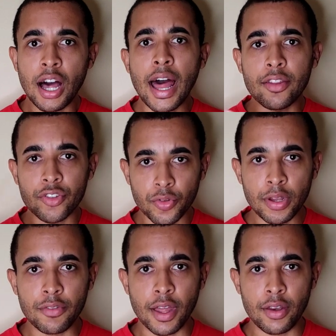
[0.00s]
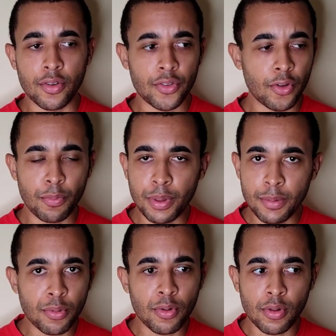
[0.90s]
a lot of street vendors. So
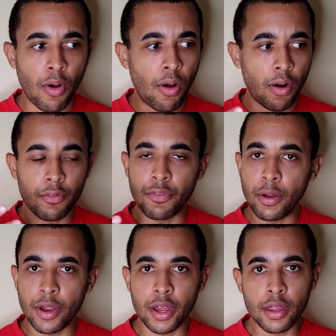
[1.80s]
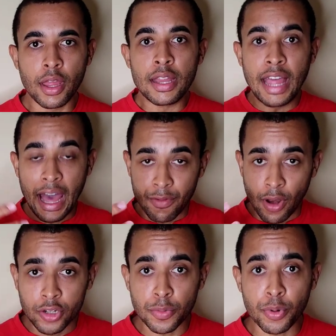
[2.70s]
people are very, they have
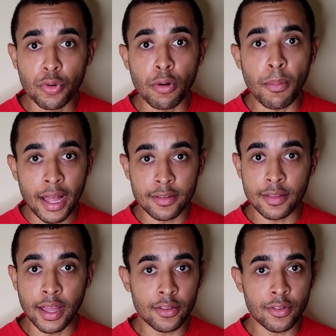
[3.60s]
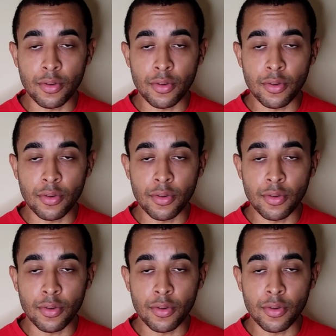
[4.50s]
an entrepreneur mind state.